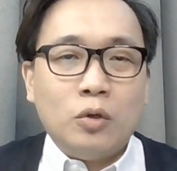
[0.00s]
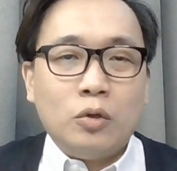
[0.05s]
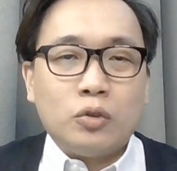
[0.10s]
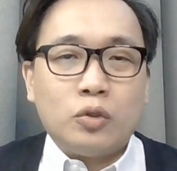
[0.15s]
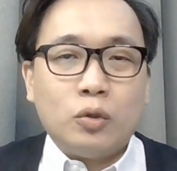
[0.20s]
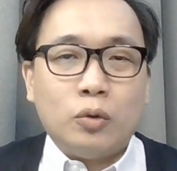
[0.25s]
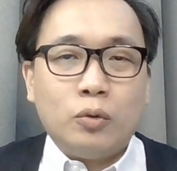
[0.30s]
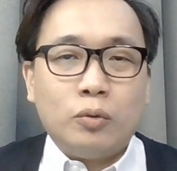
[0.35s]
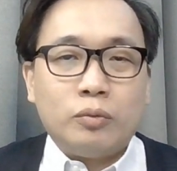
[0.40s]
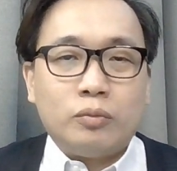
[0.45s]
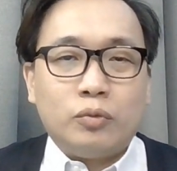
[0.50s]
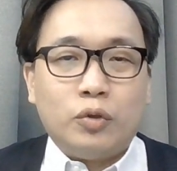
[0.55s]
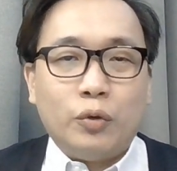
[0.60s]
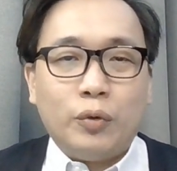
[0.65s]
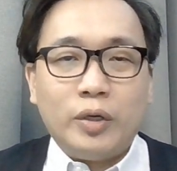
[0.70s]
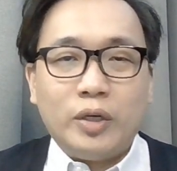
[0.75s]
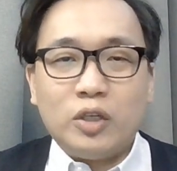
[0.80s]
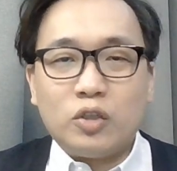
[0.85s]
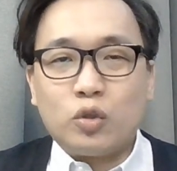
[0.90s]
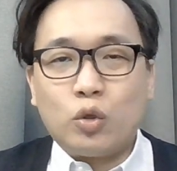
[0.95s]
So
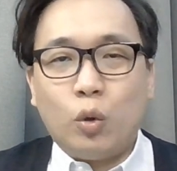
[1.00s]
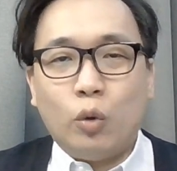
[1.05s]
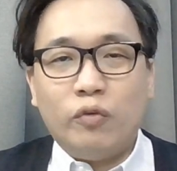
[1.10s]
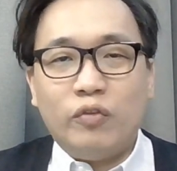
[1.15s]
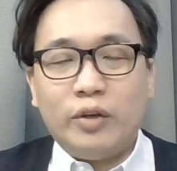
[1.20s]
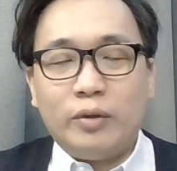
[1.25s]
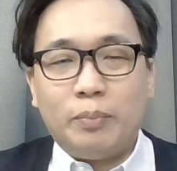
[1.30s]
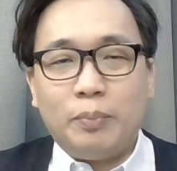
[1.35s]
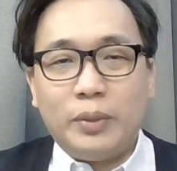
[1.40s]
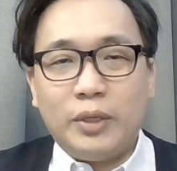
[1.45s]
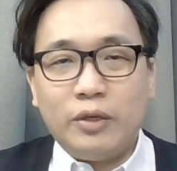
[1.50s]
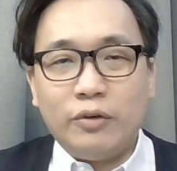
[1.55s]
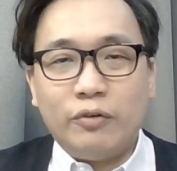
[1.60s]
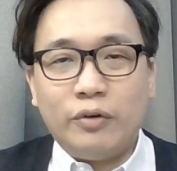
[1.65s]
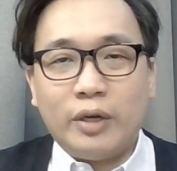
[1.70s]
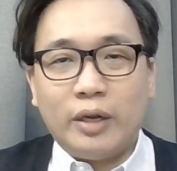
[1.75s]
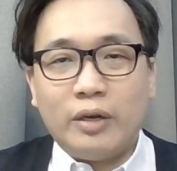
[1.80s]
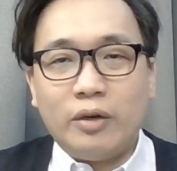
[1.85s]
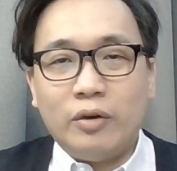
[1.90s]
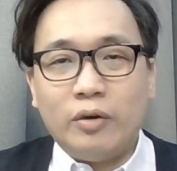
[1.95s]
during this COVID
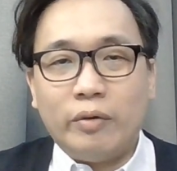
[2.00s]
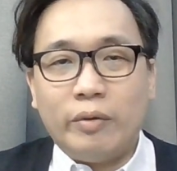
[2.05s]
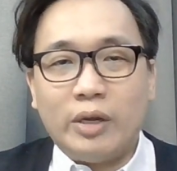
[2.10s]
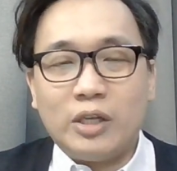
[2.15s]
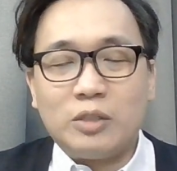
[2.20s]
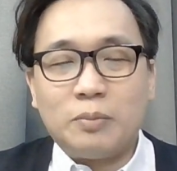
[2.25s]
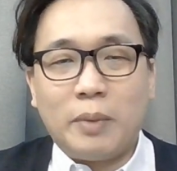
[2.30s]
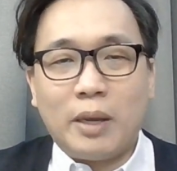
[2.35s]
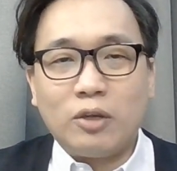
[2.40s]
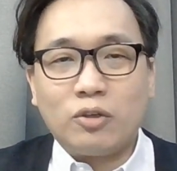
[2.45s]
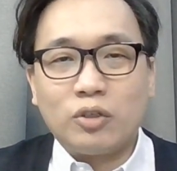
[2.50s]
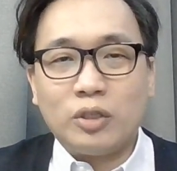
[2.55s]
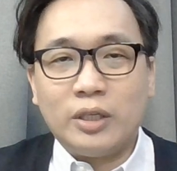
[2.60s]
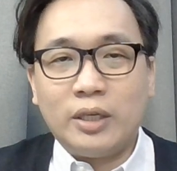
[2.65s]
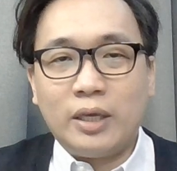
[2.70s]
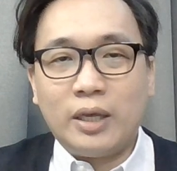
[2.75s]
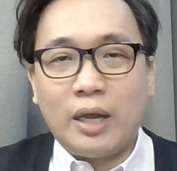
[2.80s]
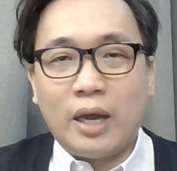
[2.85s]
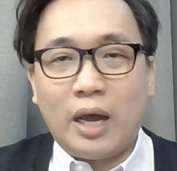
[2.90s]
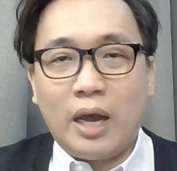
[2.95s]
period,
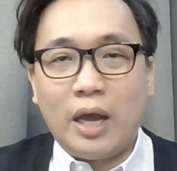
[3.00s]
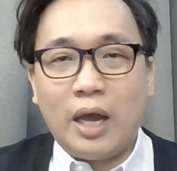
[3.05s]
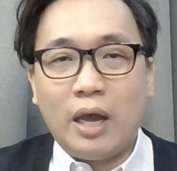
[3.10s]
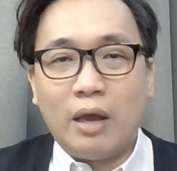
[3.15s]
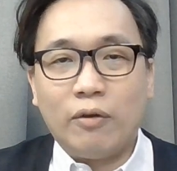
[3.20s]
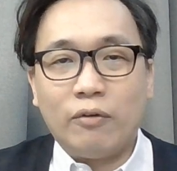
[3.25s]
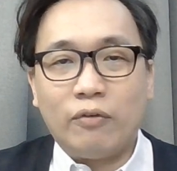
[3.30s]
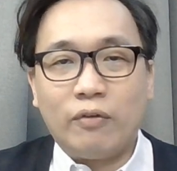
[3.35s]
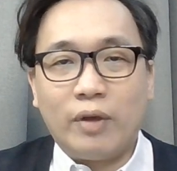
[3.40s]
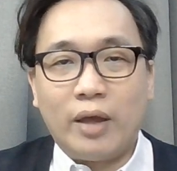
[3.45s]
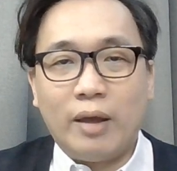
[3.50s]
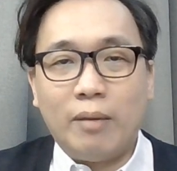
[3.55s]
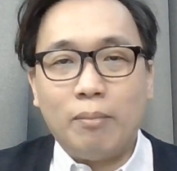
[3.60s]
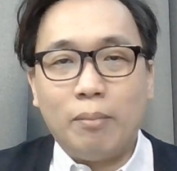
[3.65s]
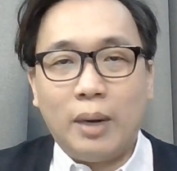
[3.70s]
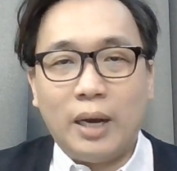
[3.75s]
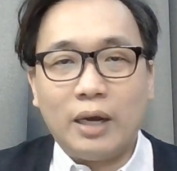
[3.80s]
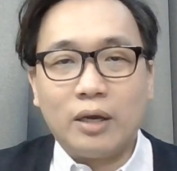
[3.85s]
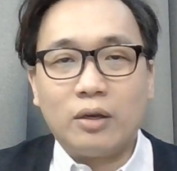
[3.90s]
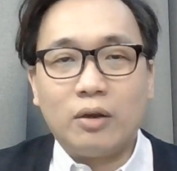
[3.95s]
especially, I have
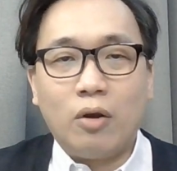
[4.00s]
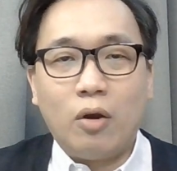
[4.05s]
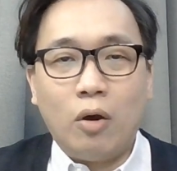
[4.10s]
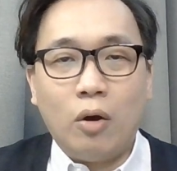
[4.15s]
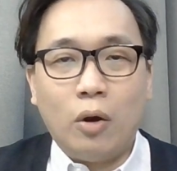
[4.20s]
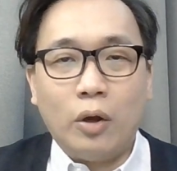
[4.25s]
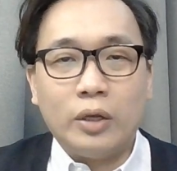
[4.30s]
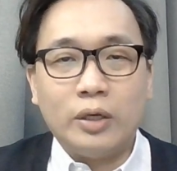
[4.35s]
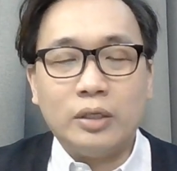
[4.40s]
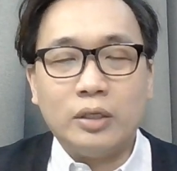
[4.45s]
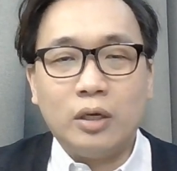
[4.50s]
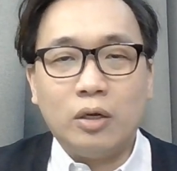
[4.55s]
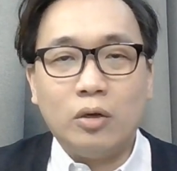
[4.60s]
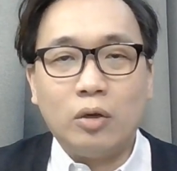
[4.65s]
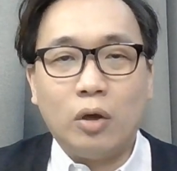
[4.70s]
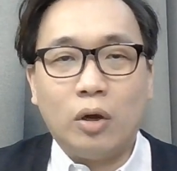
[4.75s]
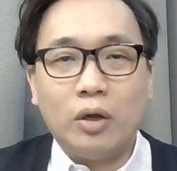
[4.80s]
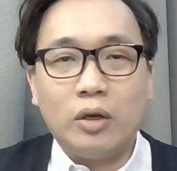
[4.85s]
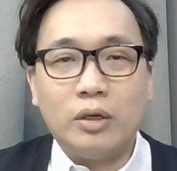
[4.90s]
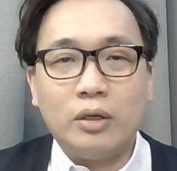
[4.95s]
embarked on a
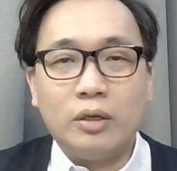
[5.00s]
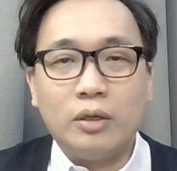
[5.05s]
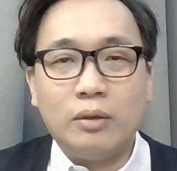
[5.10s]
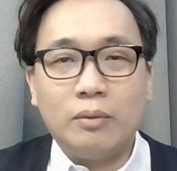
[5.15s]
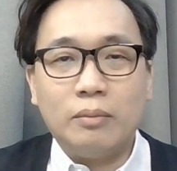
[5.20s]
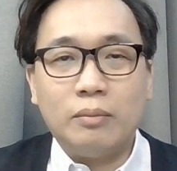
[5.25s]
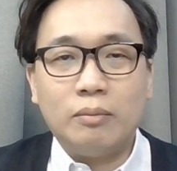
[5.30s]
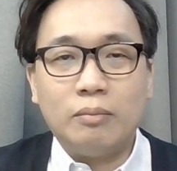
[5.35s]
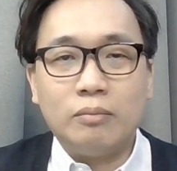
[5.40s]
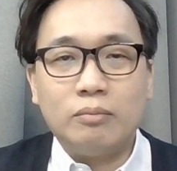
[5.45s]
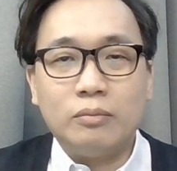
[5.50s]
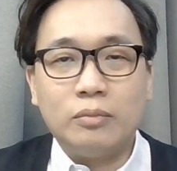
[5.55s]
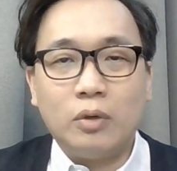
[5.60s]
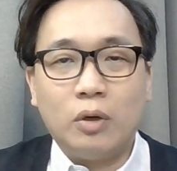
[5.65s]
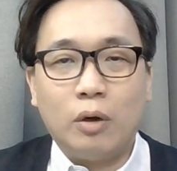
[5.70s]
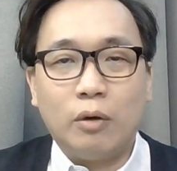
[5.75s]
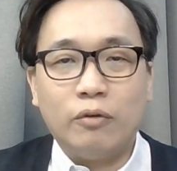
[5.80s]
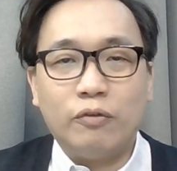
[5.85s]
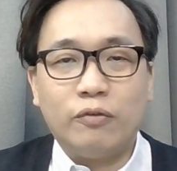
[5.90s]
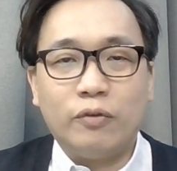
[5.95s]
lot
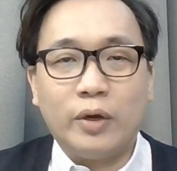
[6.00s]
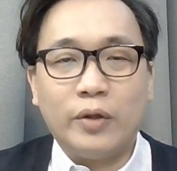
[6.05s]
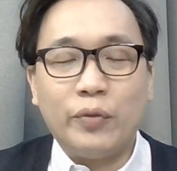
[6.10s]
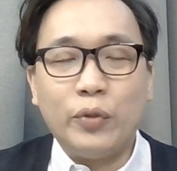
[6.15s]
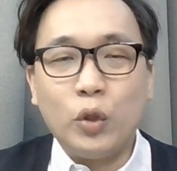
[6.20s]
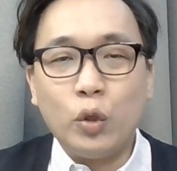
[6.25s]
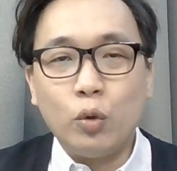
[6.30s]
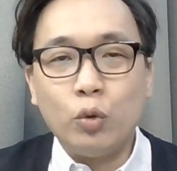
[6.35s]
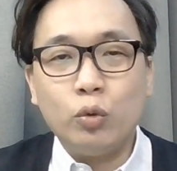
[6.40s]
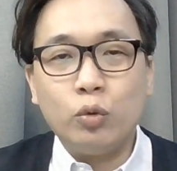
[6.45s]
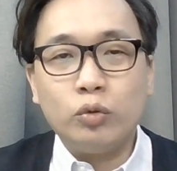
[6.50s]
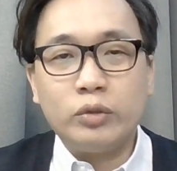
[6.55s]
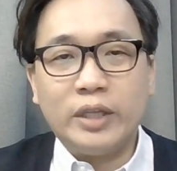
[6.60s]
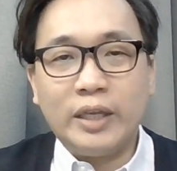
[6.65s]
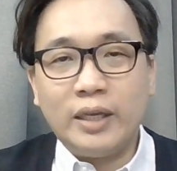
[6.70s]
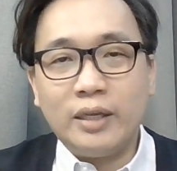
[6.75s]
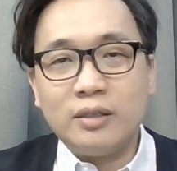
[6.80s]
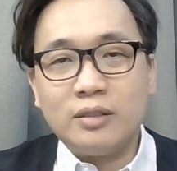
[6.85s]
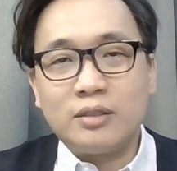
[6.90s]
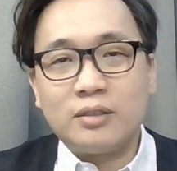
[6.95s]
of new
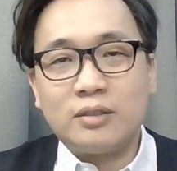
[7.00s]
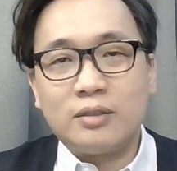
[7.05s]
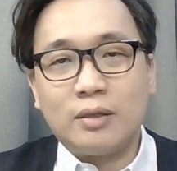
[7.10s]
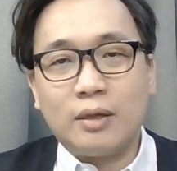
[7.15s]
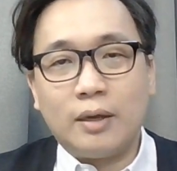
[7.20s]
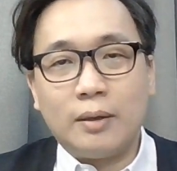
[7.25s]
things.